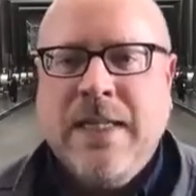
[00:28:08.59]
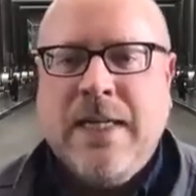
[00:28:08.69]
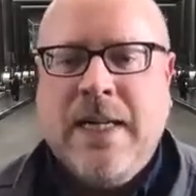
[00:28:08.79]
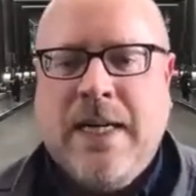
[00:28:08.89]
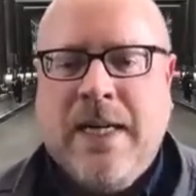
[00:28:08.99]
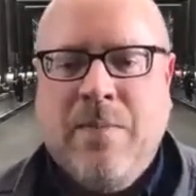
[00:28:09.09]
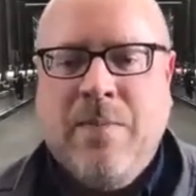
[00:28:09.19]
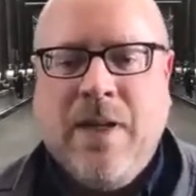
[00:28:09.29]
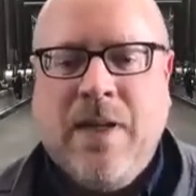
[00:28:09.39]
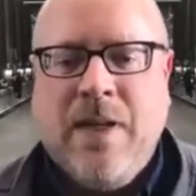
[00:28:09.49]

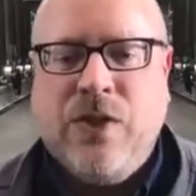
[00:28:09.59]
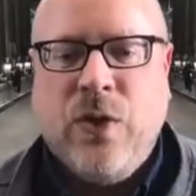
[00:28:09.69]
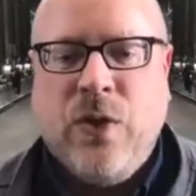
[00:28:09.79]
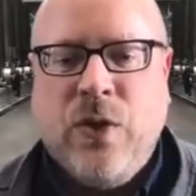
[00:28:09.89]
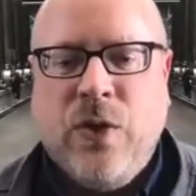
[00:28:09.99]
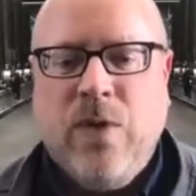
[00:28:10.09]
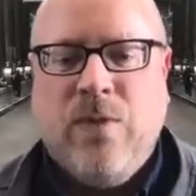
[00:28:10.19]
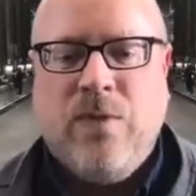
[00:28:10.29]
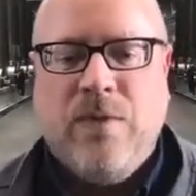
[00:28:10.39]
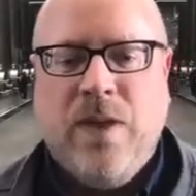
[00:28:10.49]
And so
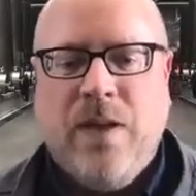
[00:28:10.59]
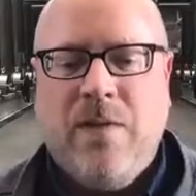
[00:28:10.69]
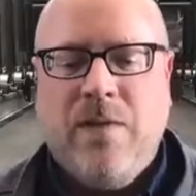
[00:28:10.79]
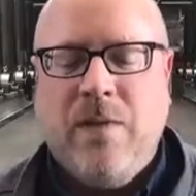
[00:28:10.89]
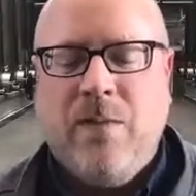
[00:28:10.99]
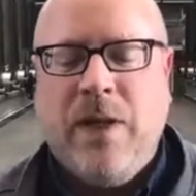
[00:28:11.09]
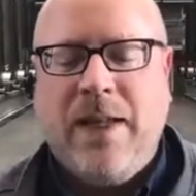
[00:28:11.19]
we